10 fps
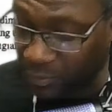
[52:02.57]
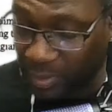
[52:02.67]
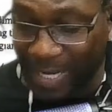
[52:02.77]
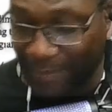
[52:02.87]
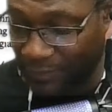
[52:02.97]

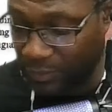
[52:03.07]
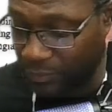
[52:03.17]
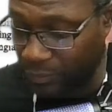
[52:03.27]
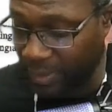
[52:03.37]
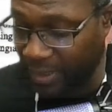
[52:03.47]
So we're going to have
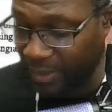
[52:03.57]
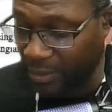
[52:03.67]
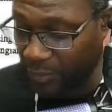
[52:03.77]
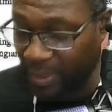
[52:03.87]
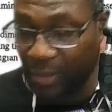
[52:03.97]
to do
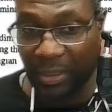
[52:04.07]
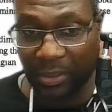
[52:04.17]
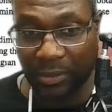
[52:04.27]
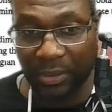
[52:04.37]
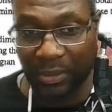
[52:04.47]
a Lagrange,
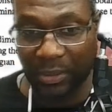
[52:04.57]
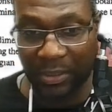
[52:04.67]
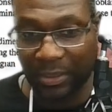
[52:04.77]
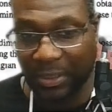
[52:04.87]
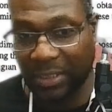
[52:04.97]

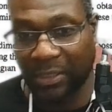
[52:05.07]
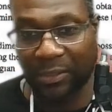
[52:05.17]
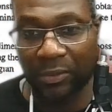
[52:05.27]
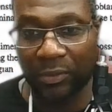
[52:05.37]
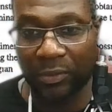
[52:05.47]

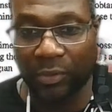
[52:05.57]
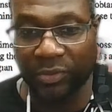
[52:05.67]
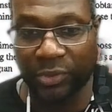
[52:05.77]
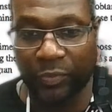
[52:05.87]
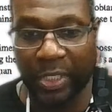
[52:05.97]

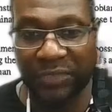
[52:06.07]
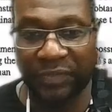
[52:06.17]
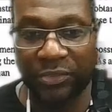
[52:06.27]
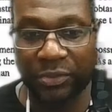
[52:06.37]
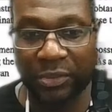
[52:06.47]
order
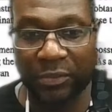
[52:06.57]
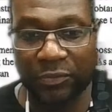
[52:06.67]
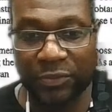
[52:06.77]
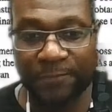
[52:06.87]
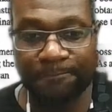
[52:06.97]
Lagrange for each of
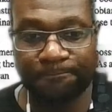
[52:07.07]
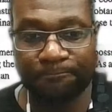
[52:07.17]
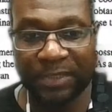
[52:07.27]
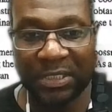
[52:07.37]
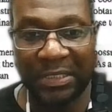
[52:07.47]
those.
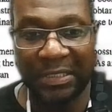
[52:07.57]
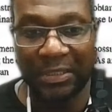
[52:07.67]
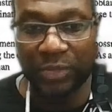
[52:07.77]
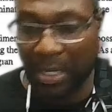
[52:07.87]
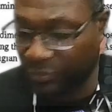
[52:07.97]

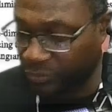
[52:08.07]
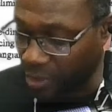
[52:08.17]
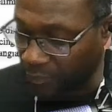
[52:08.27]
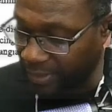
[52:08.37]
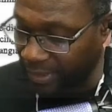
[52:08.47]
So I'll
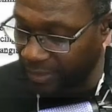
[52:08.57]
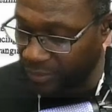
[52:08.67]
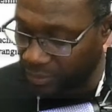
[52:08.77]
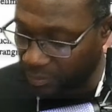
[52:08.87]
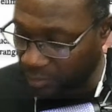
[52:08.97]
start with
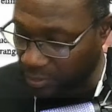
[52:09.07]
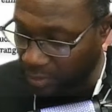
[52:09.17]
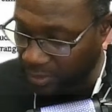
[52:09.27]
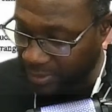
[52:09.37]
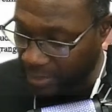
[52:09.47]
h. We'll
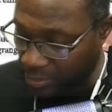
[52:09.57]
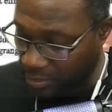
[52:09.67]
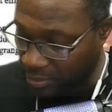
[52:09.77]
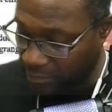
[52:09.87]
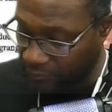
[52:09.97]
go in that
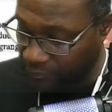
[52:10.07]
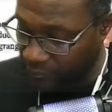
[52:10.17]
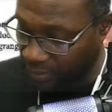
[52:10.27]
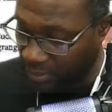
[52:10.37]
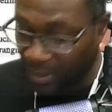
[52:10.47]
order.
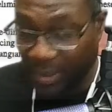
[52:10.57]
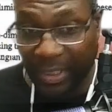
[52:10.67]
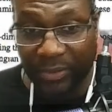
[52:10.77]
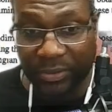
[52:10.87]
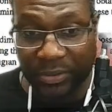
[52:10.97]

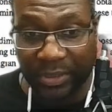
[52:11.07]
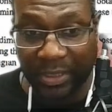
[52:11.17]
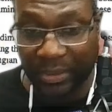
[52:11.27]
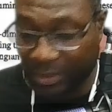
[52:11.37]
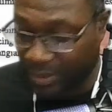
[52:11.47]
H,
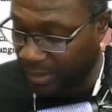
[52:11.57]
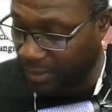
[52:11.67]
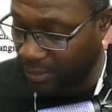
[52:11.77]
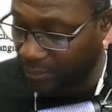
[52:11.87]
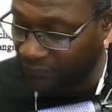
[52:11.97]
theta,
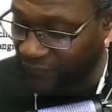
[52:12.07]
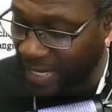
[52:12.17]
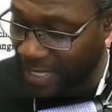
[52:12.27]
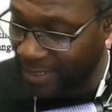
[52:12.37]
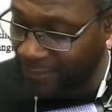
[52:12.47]
and
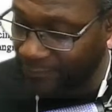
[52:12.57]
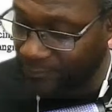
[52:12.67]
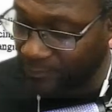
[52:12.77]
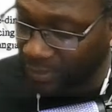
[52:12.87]
phi.